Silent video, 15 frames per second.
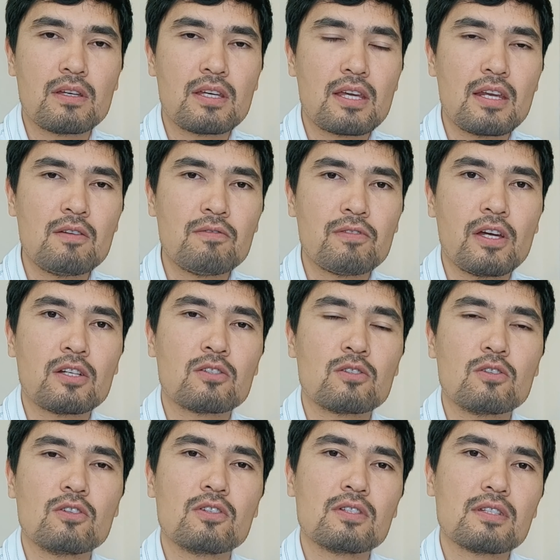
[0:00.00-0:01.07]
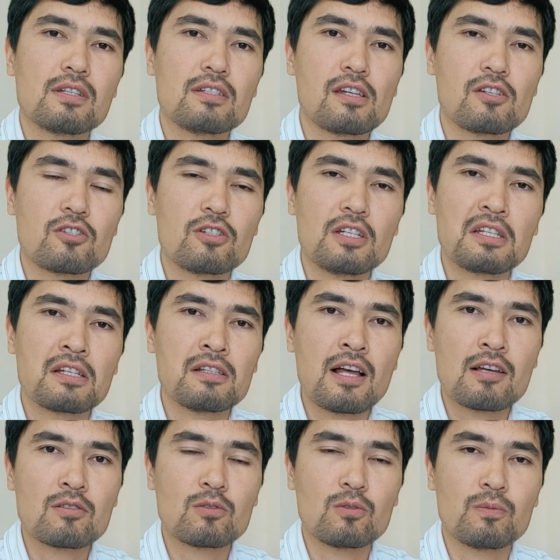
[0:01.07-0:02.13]
affect students' attention in
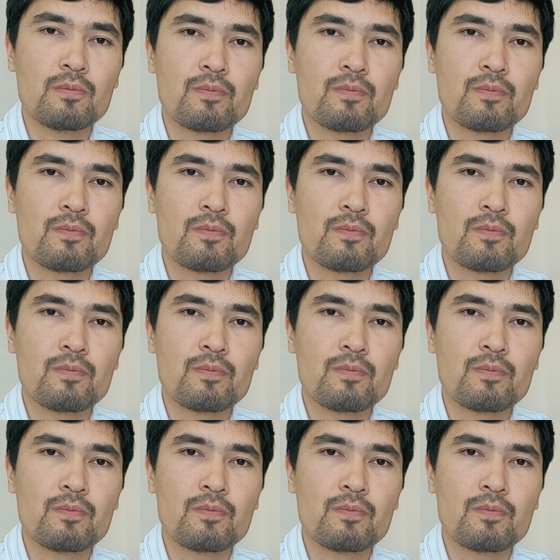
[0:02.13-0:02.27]
classroom.